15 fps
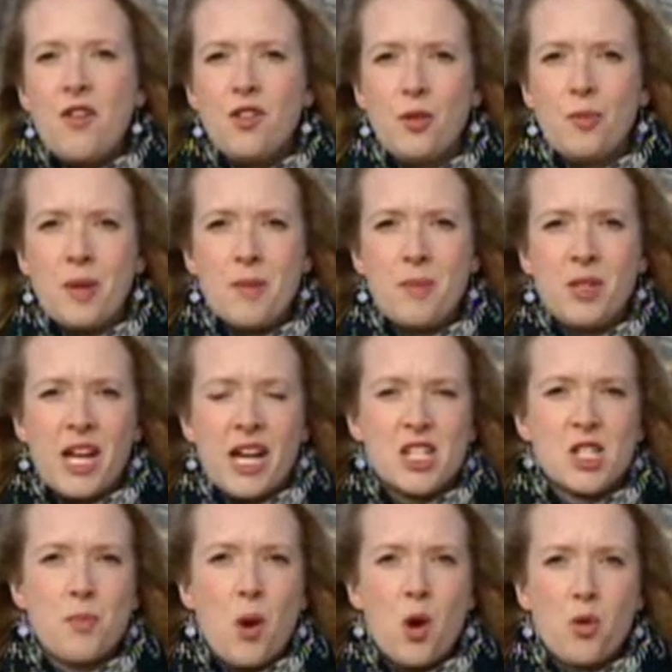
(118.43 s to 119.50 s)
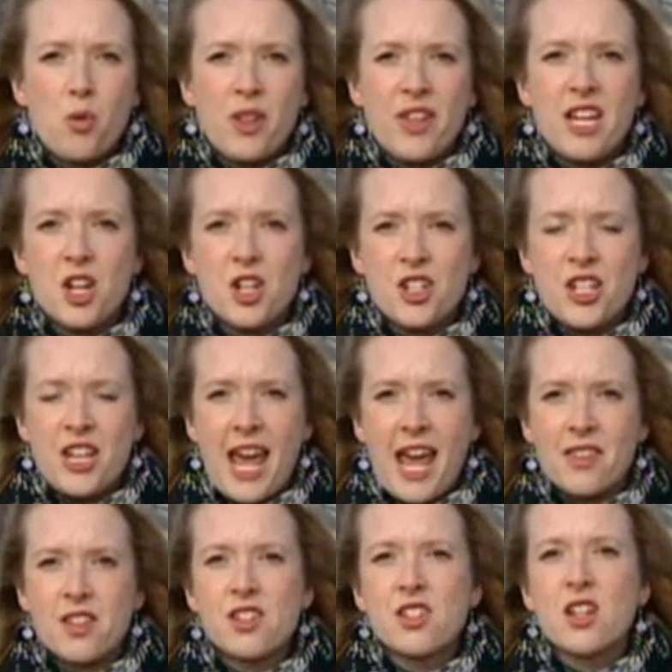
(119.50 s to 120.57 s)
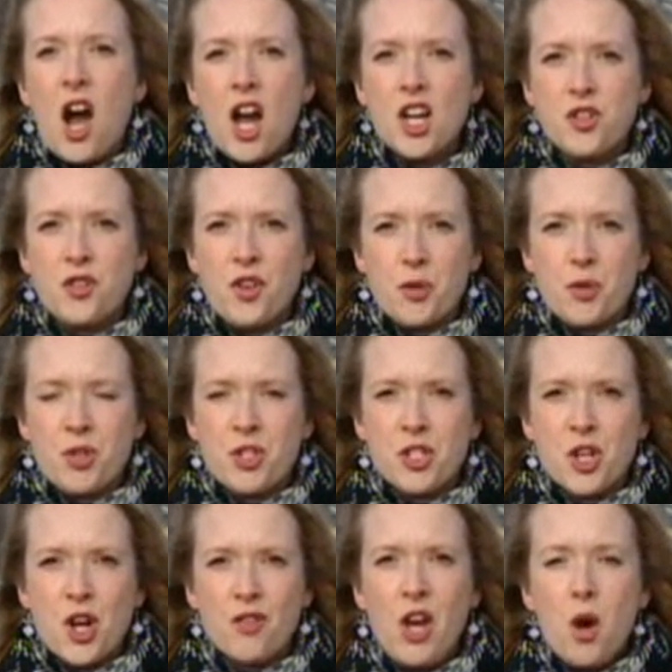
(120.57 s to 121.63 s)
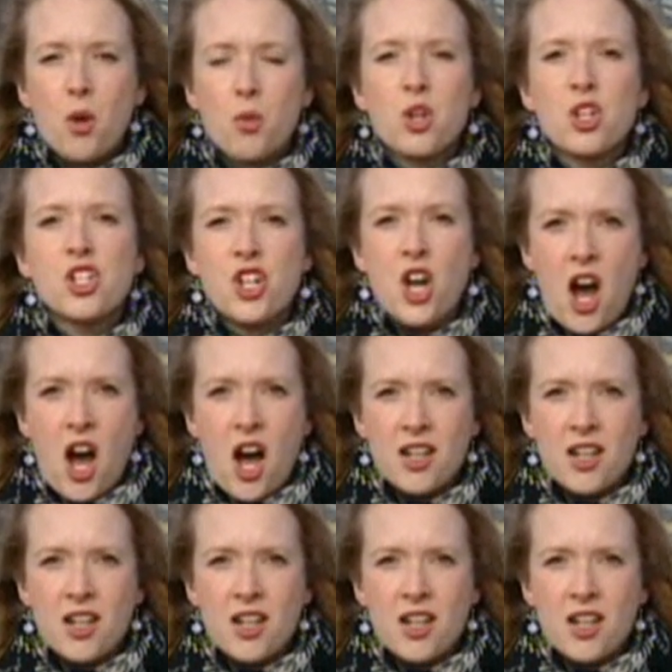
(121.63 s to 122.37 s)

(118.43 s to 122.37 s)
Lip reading: Several people I spoke with here today at the Scotchfort Reserve were